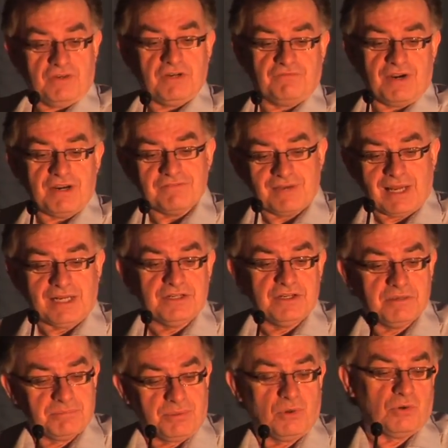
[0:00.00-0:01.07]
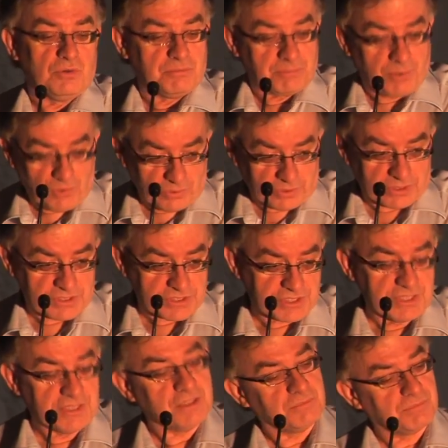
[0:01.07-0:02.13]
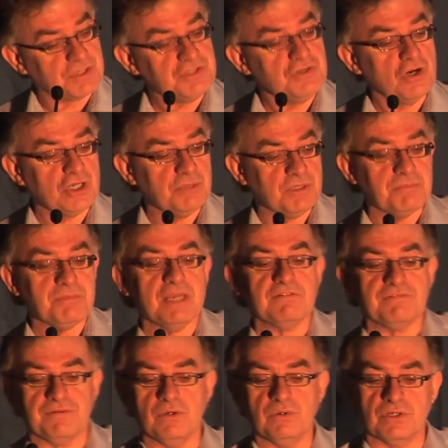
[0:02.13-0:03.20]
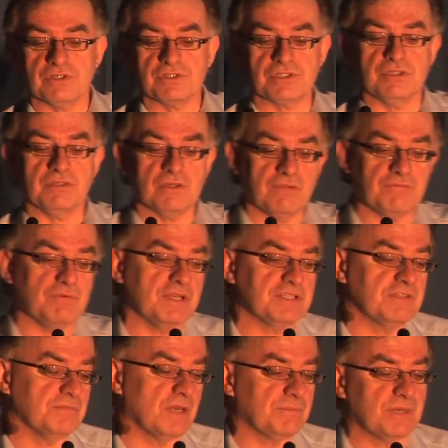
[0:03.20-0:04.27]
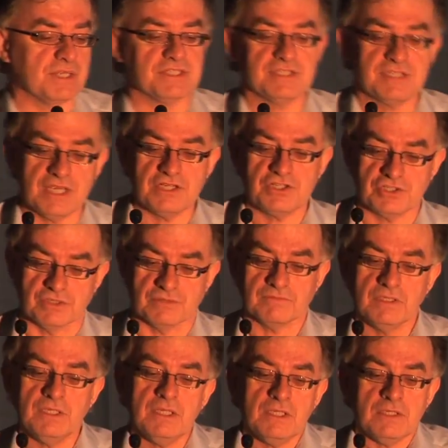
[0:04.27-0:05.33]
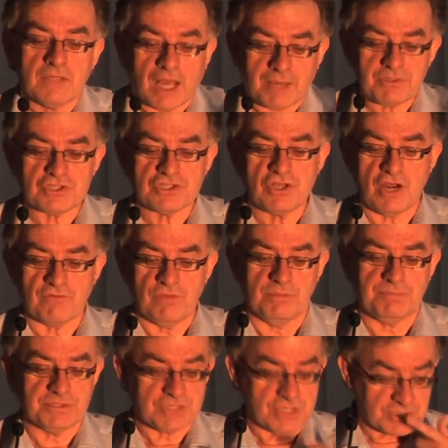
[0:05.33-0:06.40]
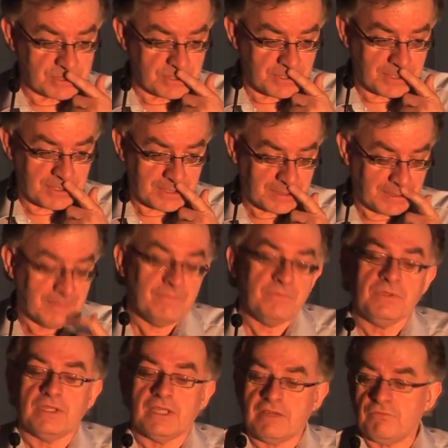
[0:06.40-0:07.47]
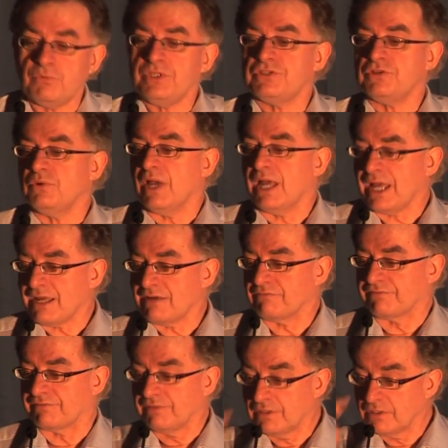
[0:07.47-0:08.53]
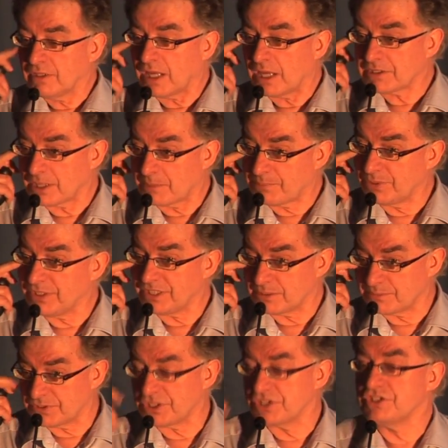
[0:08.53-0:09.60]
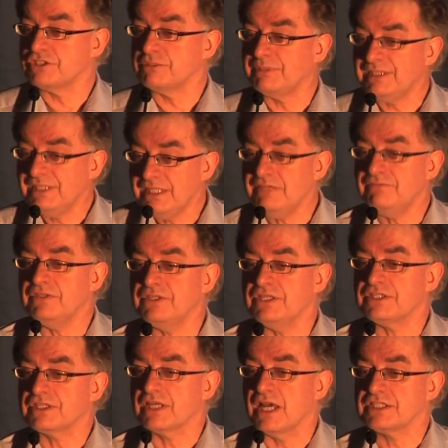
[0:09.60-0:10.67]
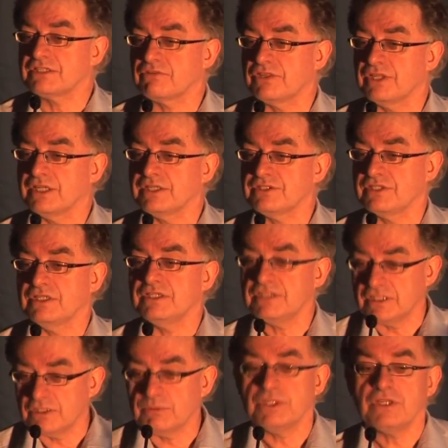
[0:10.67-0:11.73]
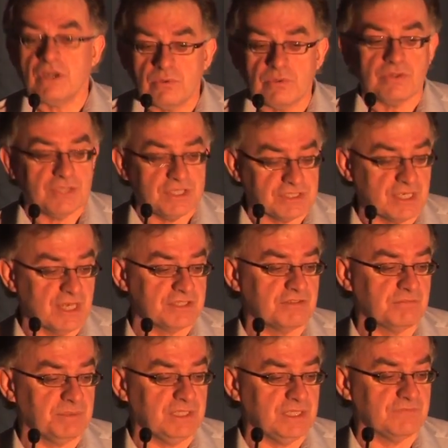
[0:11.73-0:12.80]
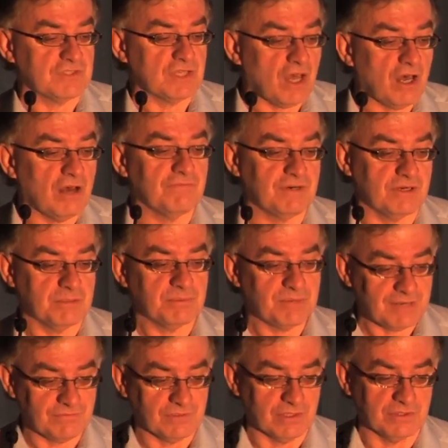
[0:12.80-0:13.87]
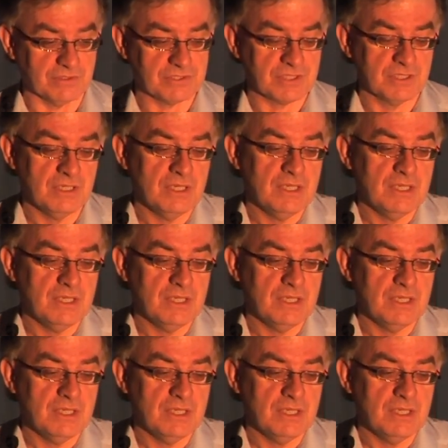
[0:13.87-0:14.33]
very valid and important points, but it's not going to be the main focus of the rest of my presentation. I'm going to start from the position that if we do have a predisposition to believe in these kinds of things, and indeed we know that these kinds of beliefs are very prevalent,